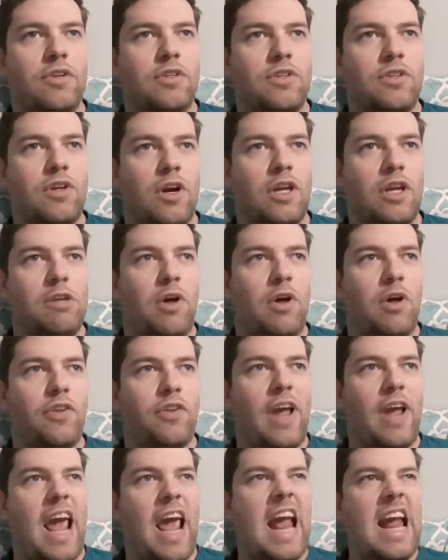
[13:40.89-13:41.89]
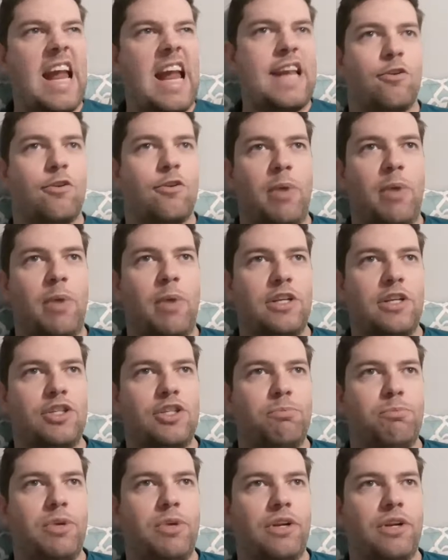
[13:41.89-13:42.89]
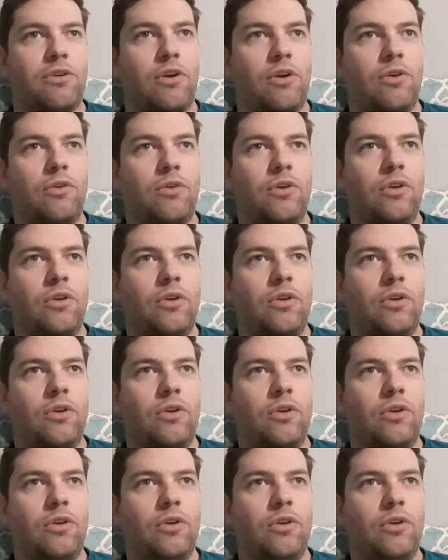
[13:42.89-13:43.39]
talking about their hate of Ben Shapiro?